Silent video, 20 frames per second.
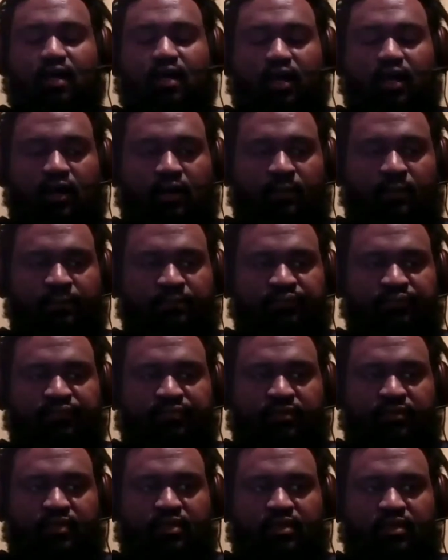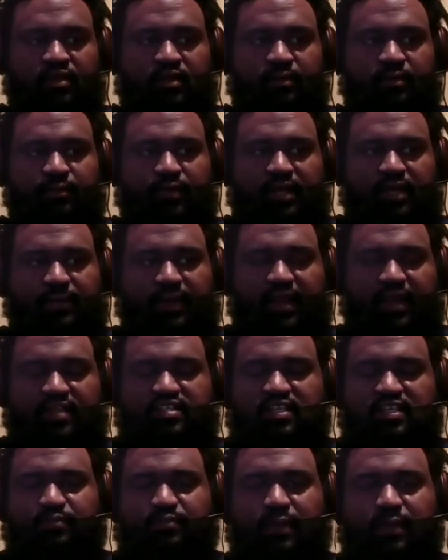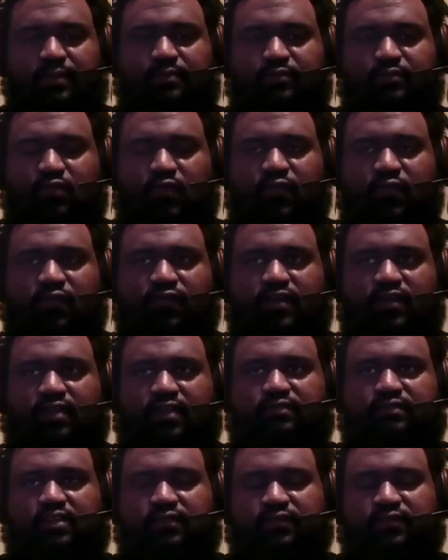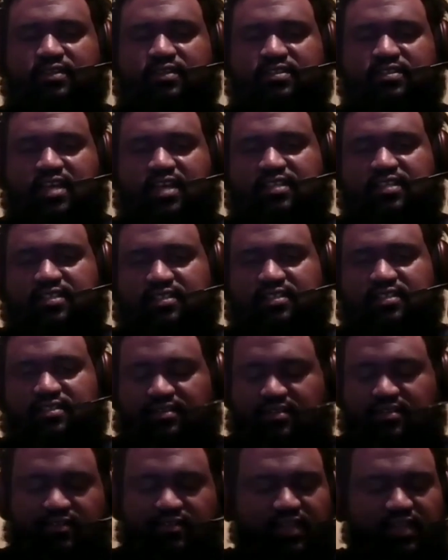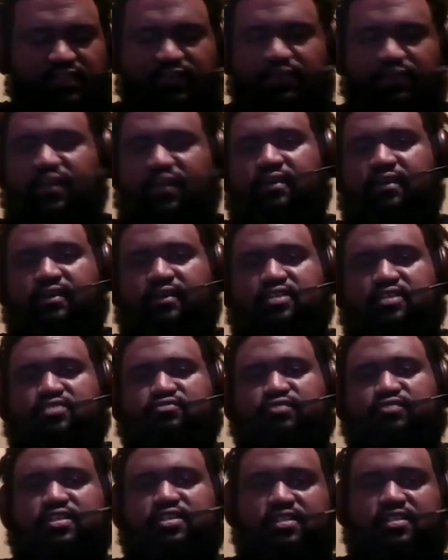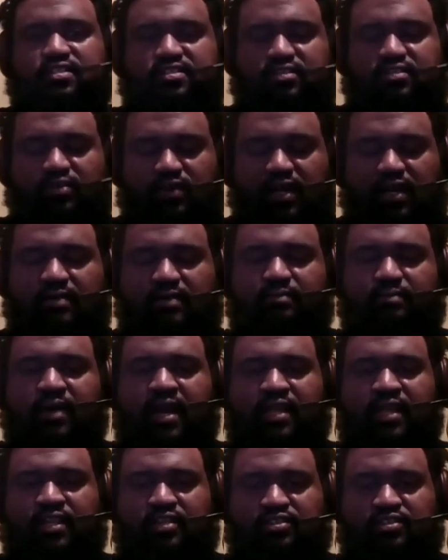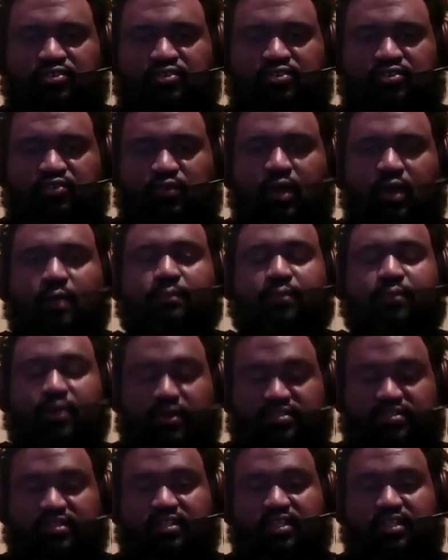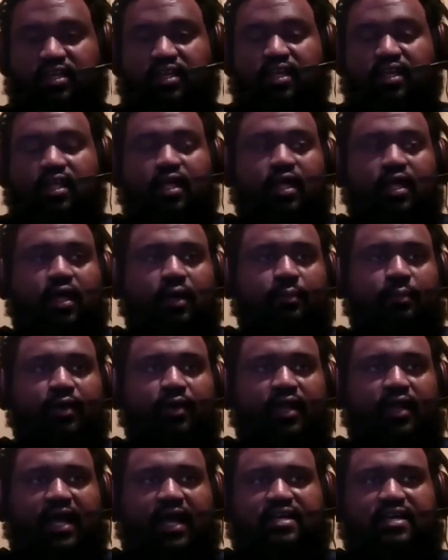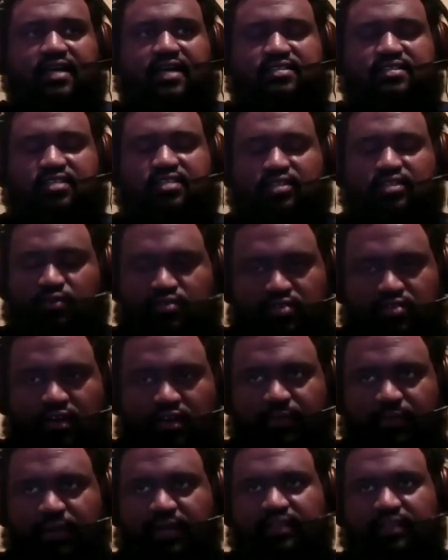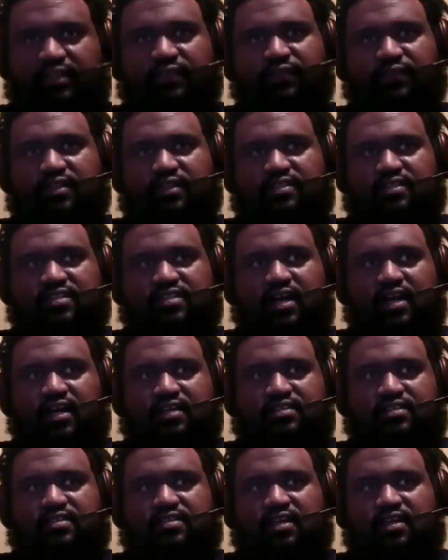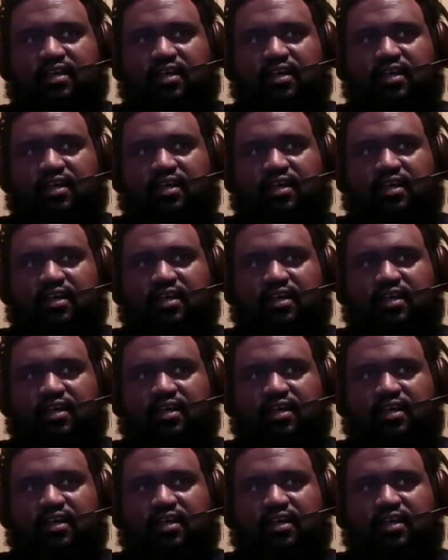But I'm actually probably more of a fan of dividend stocks, and that's for various reasons. So I combine the two personally. But I see you talk about dividend stocks.